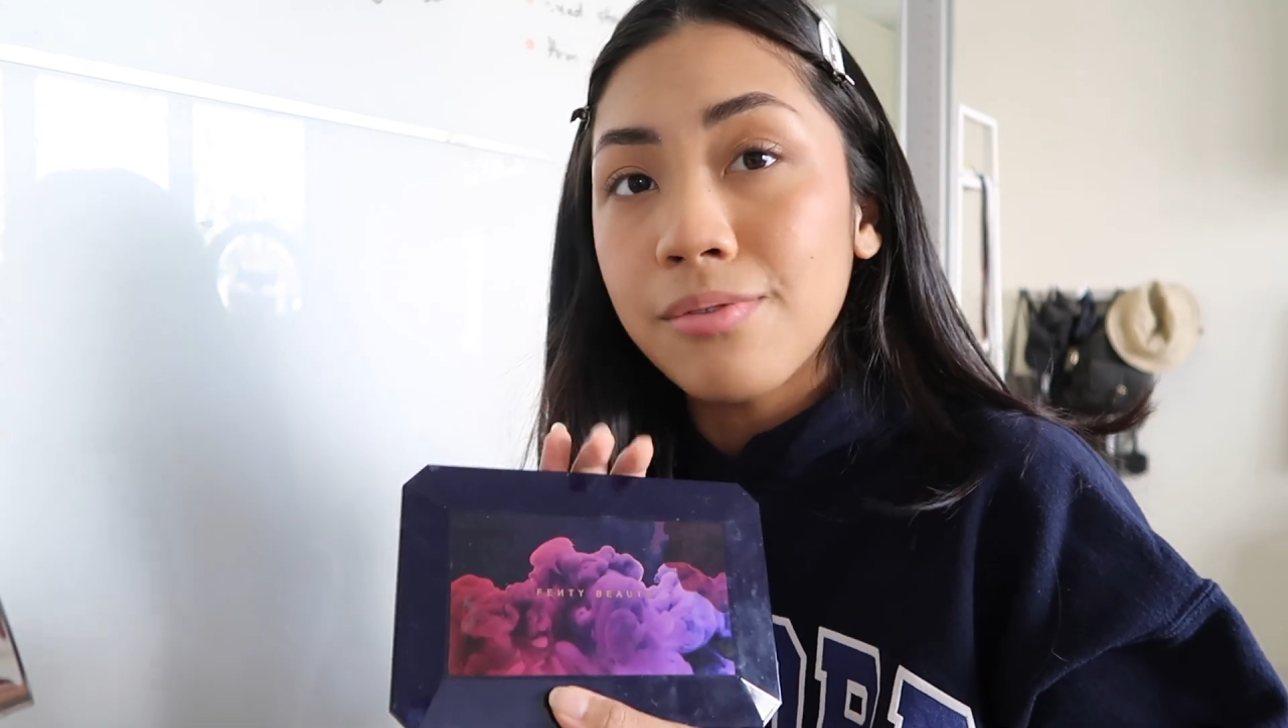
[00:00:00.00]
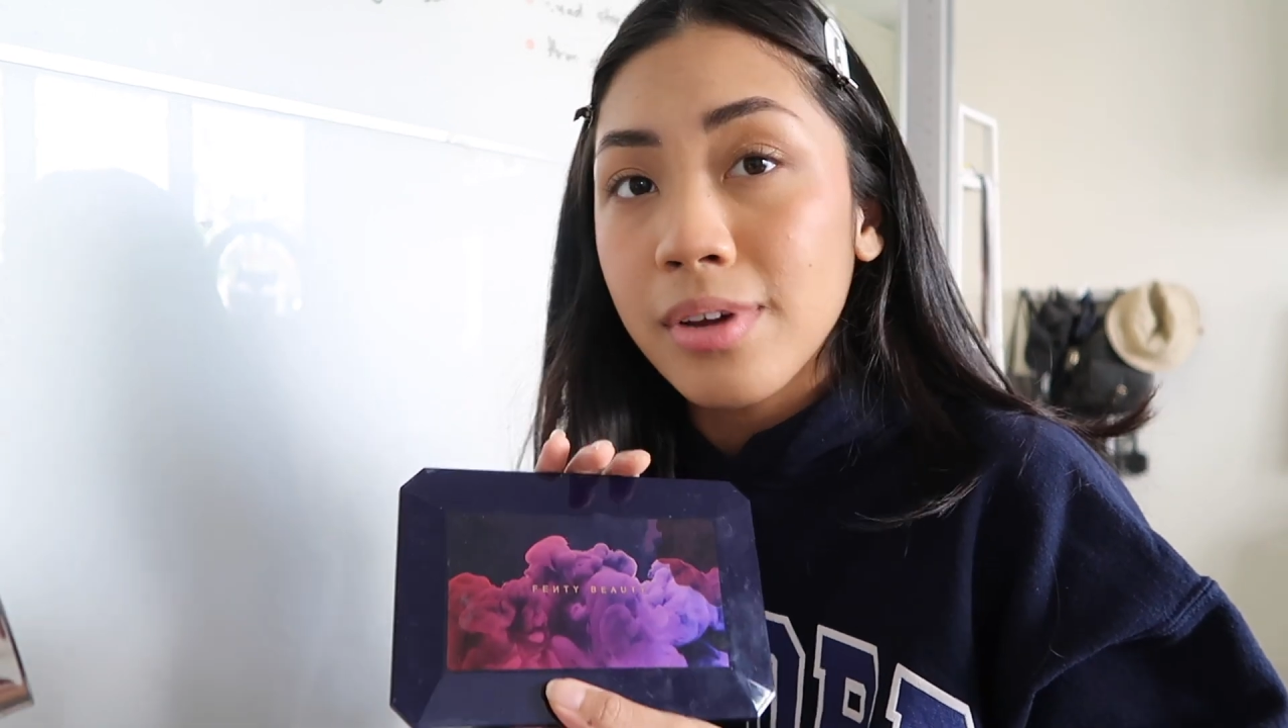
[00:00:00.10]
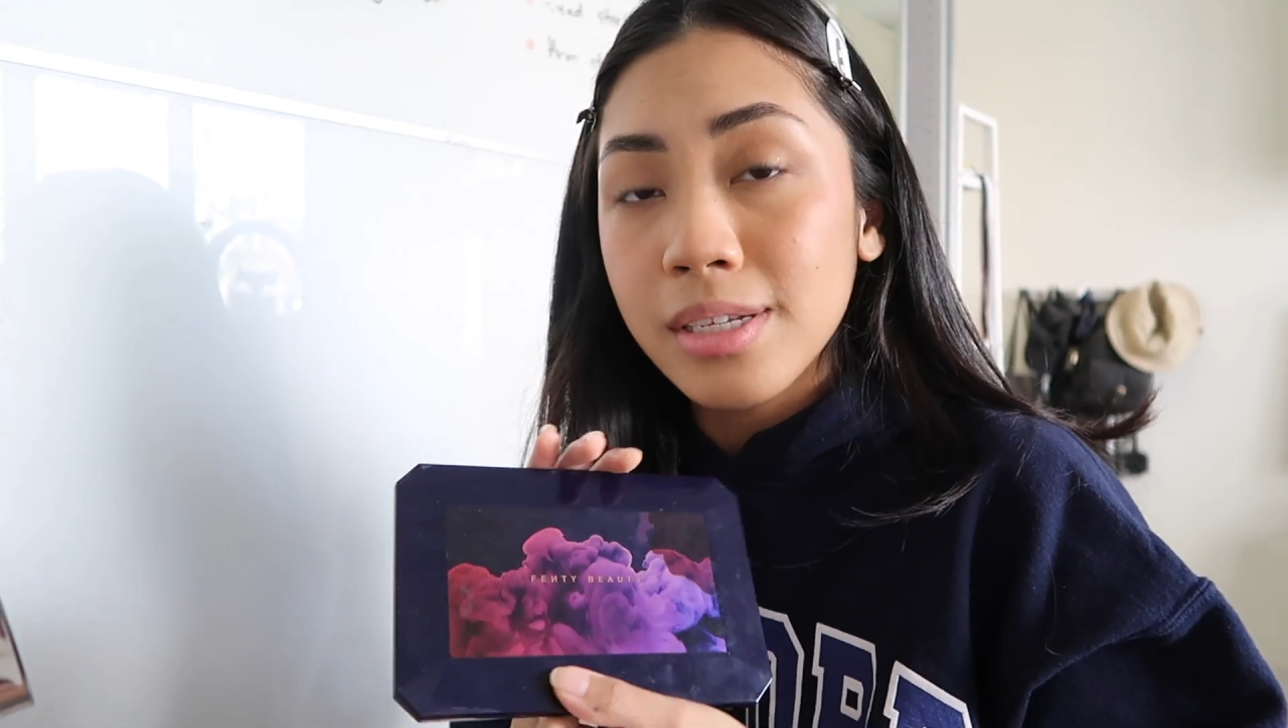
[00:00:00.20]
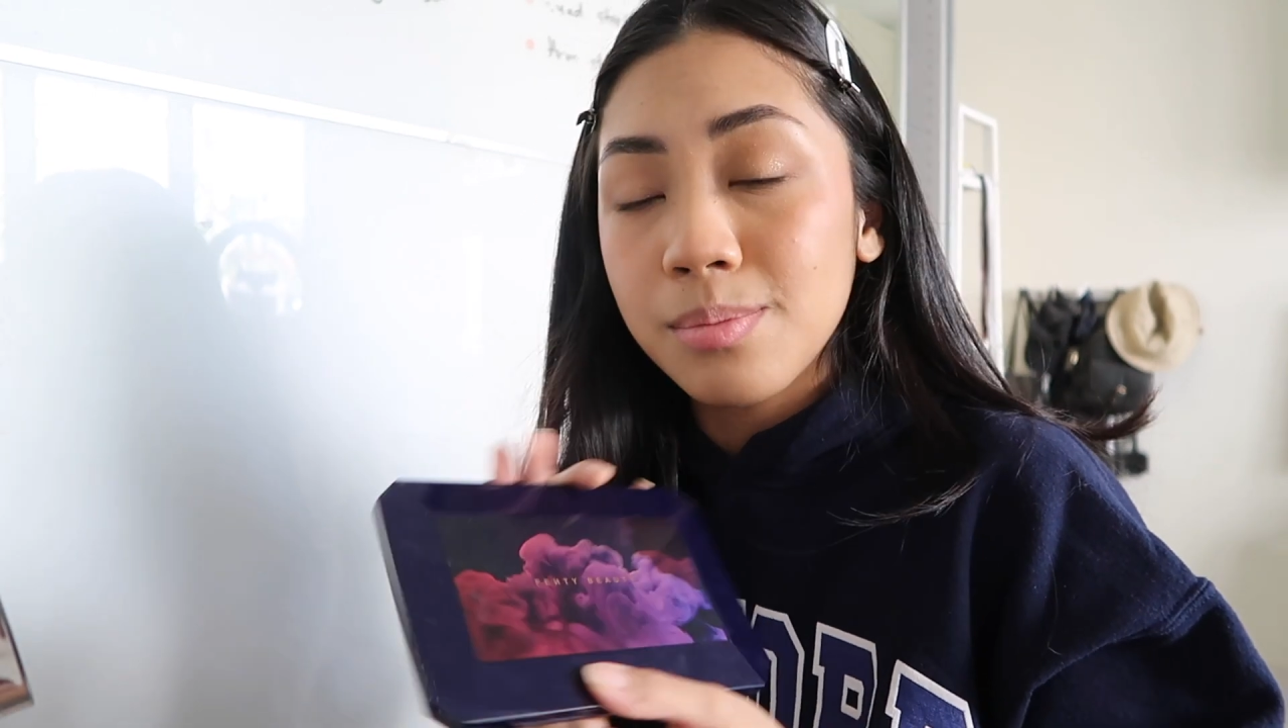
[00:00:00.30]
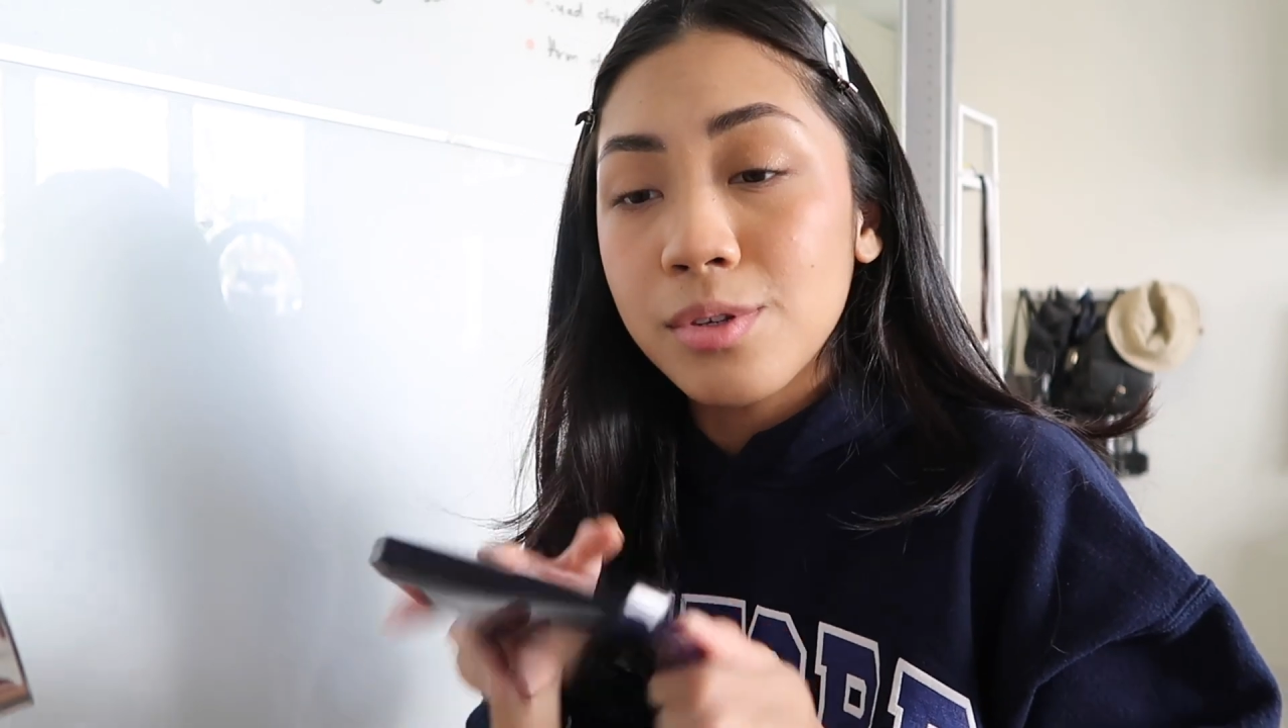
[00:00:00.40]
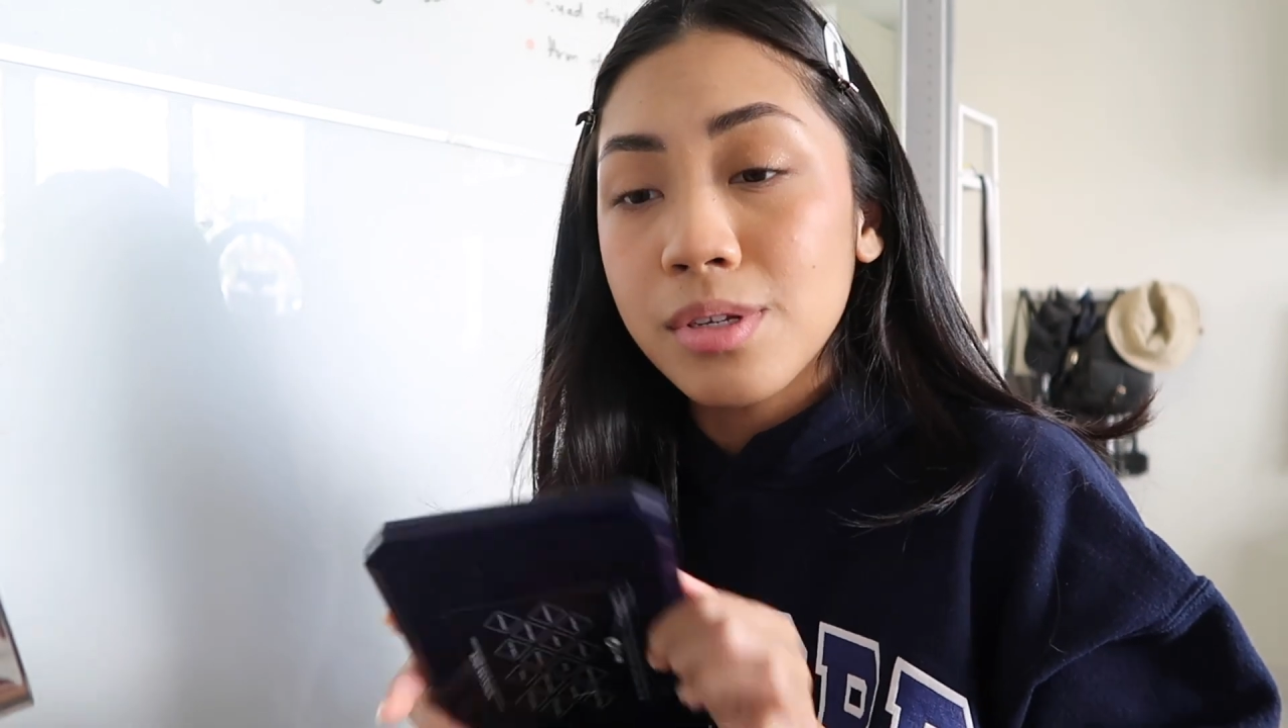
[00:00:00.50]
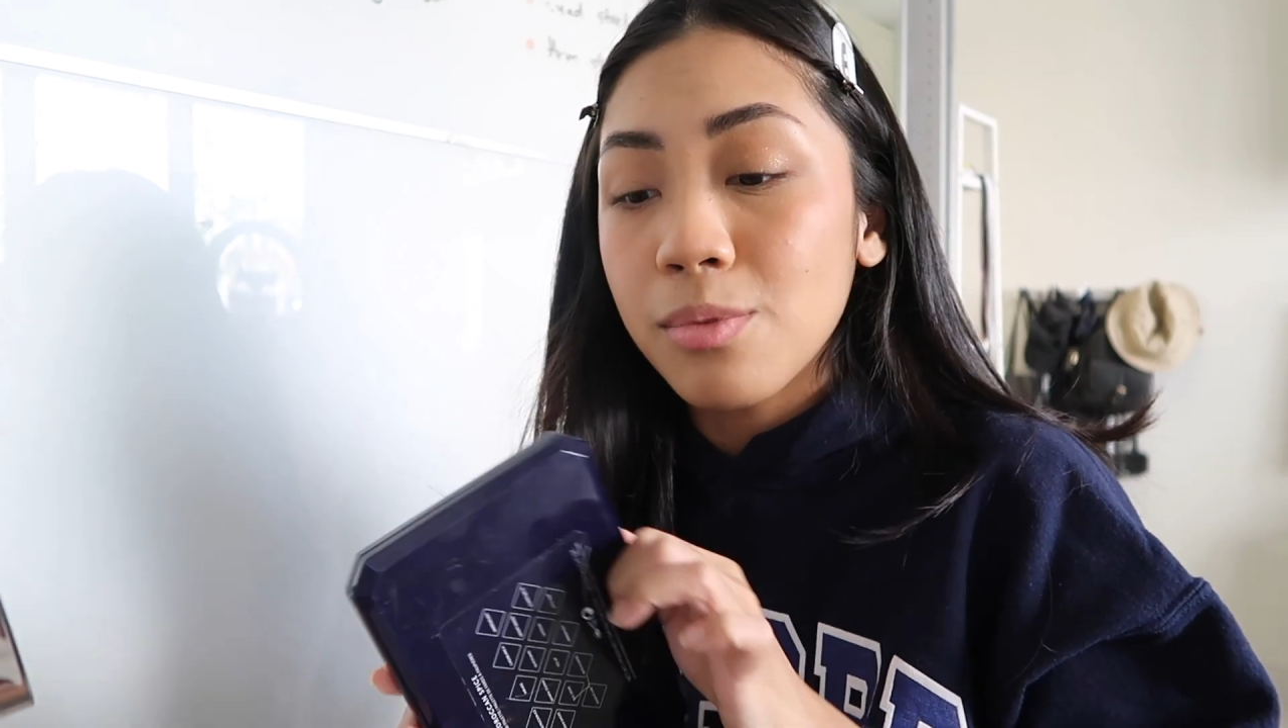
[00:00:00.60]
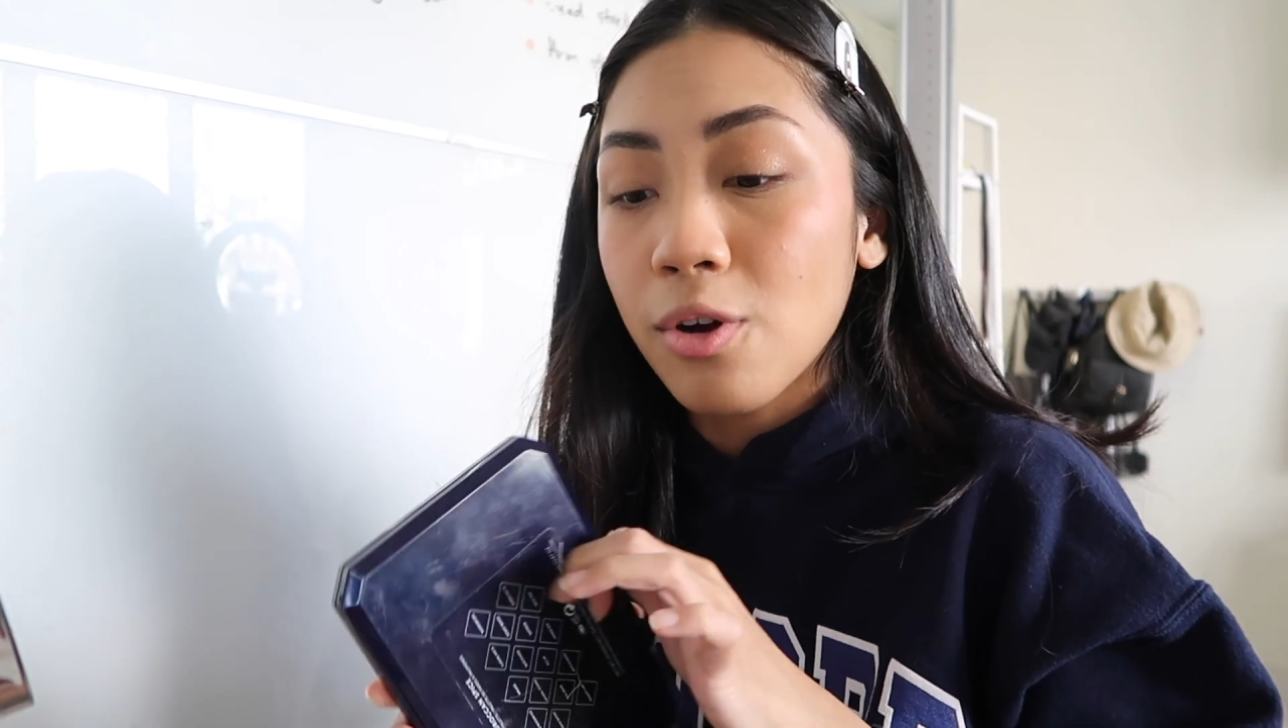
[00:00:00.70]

Fenty Beauty